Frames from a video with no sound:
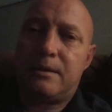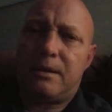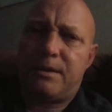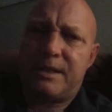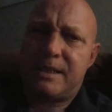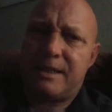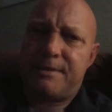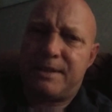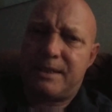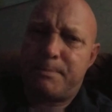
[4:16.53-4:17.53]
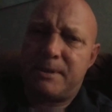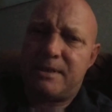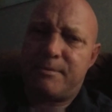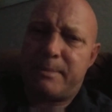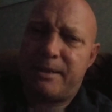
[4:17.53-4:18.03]
all this stuff's
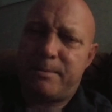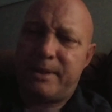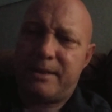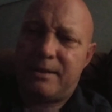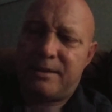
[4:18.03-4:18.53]
expensive, by the way.